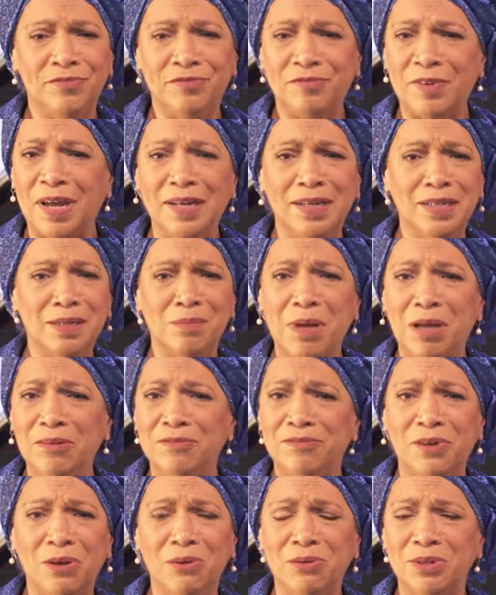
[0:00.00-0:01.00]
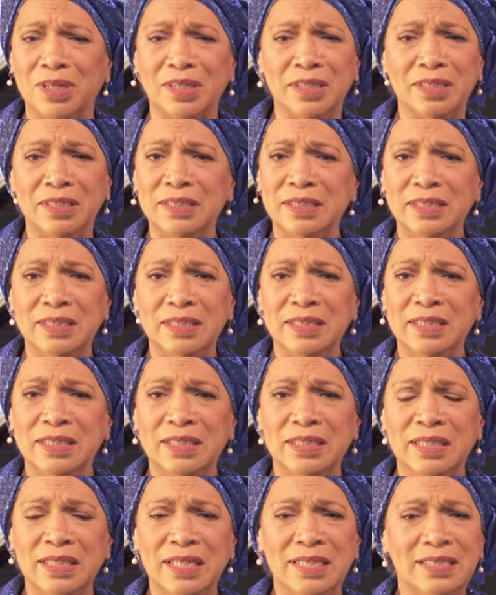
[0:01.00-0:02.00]
fighting about voting.
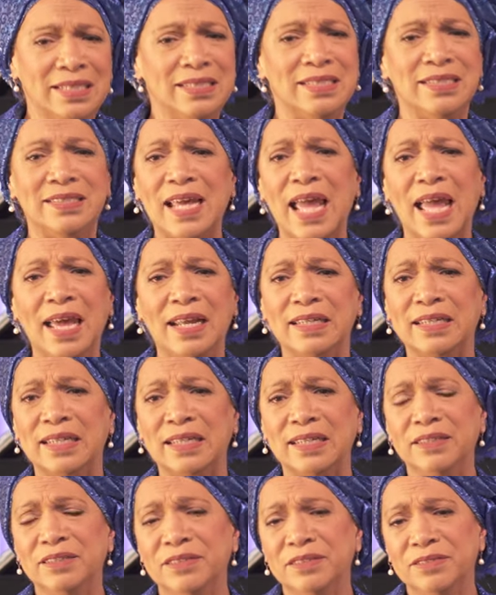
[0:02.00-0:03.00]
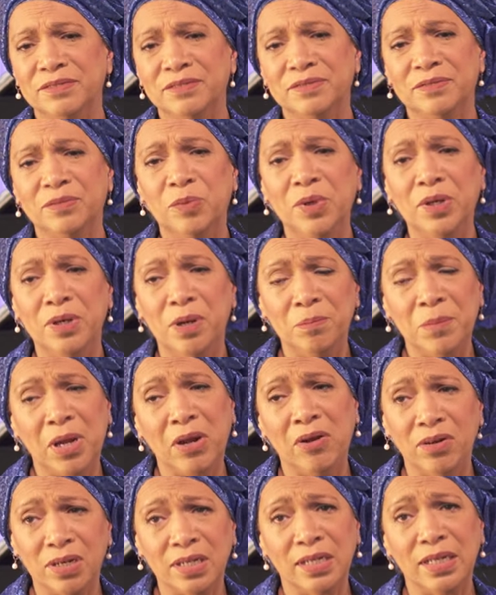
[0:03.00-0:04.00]
It's insanity. We,
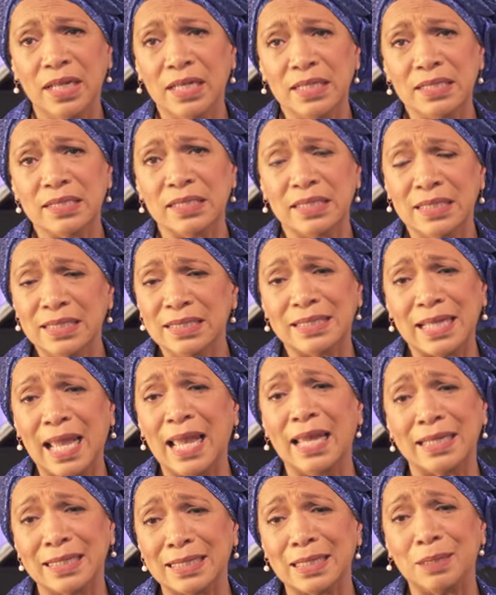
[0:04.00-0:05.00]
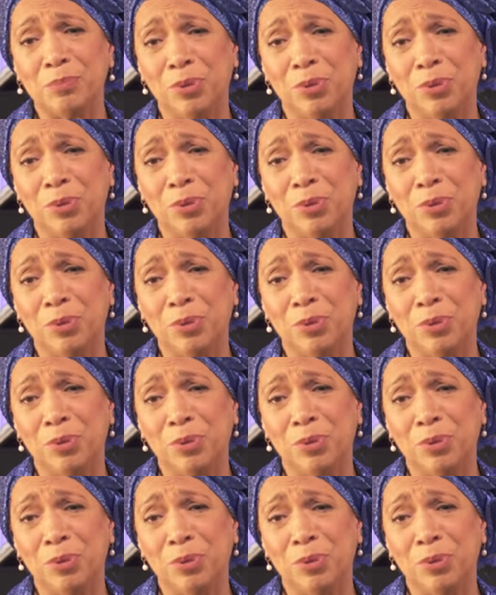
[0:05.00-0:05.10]
America has an insanity